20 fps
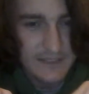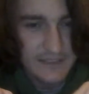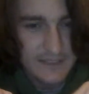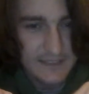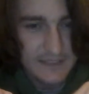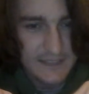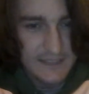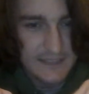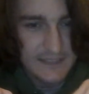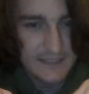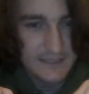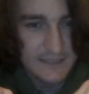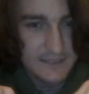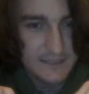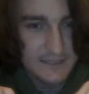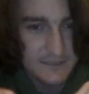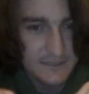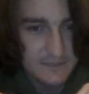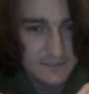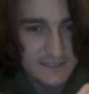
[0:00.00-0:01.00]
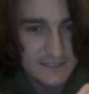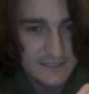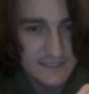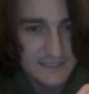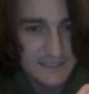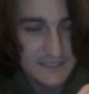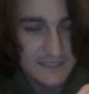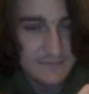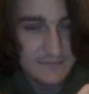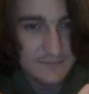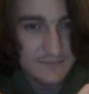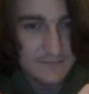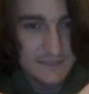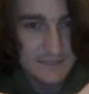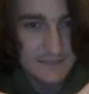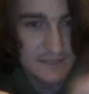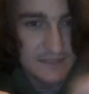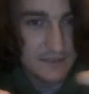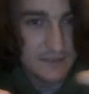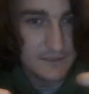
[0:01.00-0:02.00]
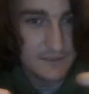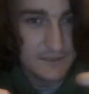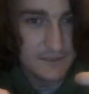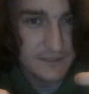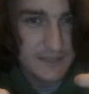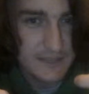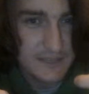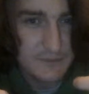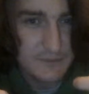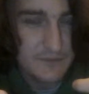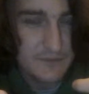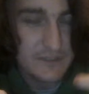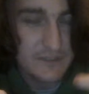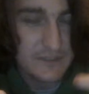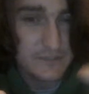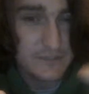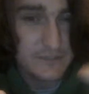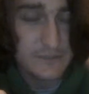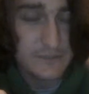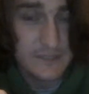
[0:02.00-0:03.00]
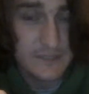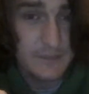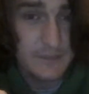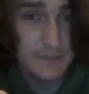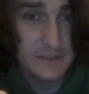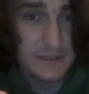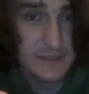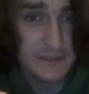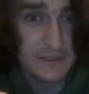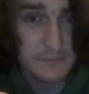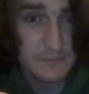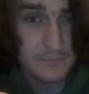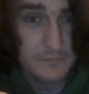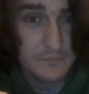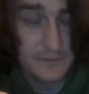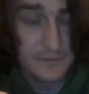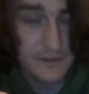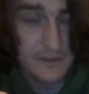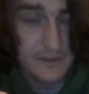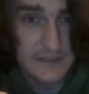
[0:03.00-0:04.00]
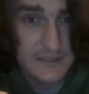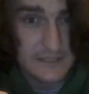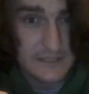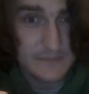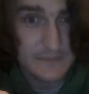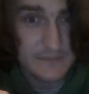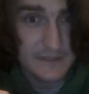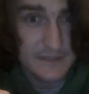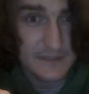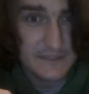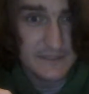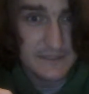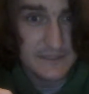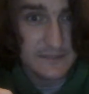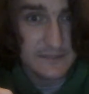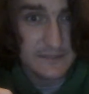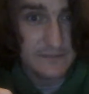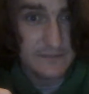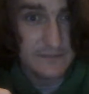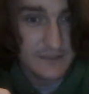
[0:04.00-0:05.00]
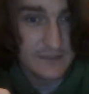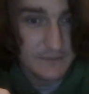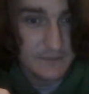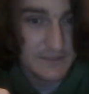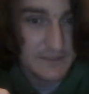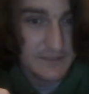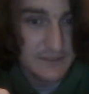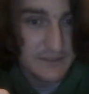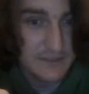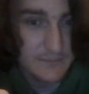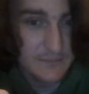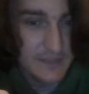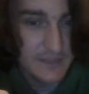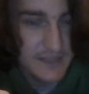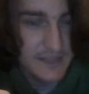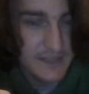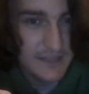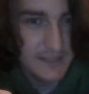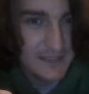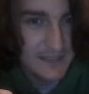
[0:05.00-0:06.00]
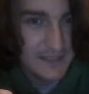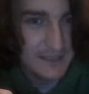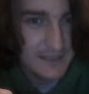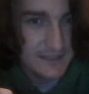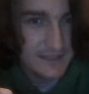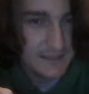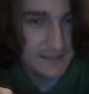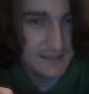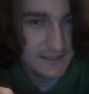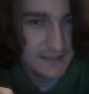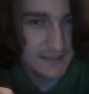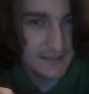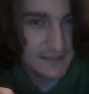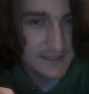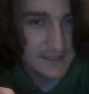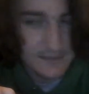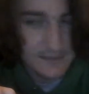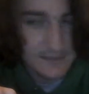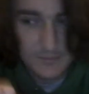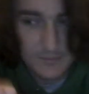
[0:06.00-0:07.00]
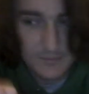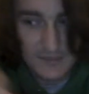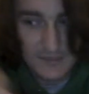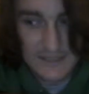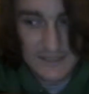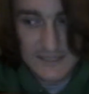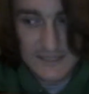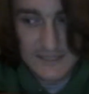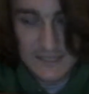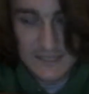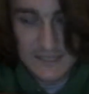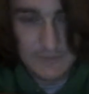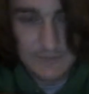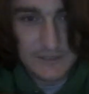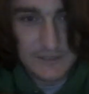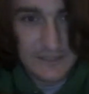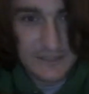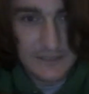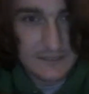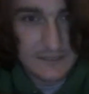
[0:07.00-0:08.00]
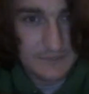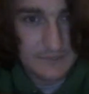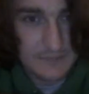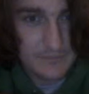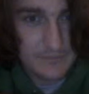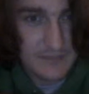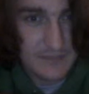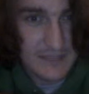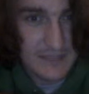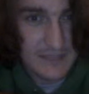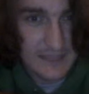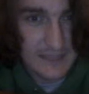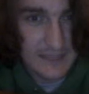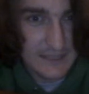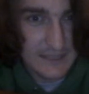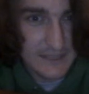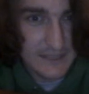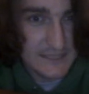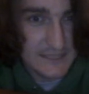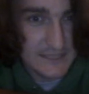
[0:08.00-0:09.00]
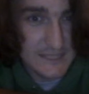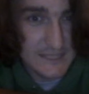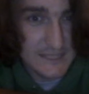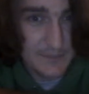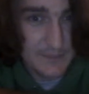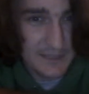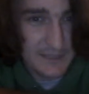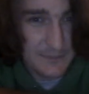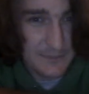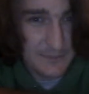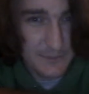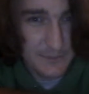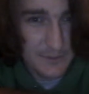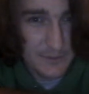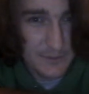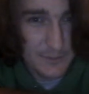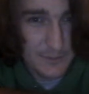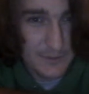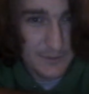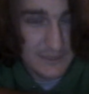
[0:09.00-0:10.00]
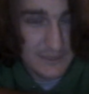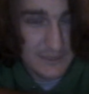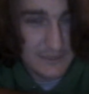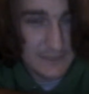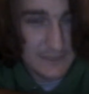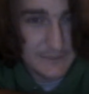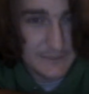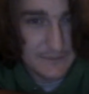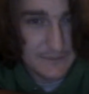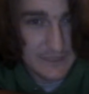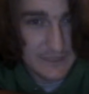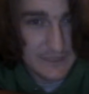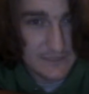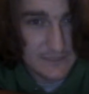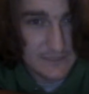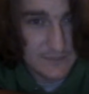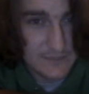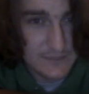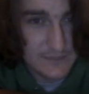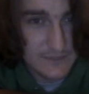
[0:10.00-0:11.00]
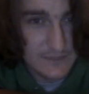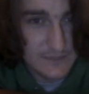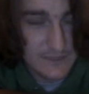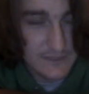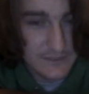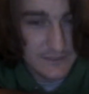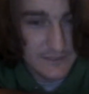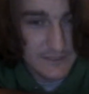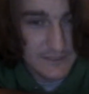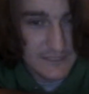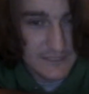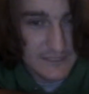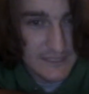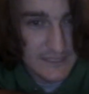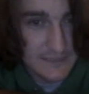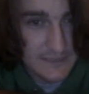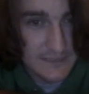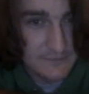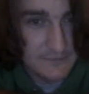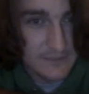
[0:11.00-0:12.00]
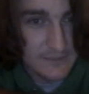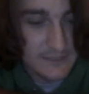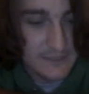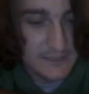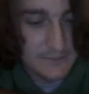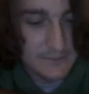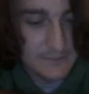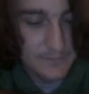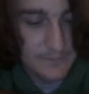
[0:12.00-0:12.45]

And the ones that did include Captain Rex were typically pretty expensive. I mean, I think the last time we got a semi-affordable Captain Rex was 2013 when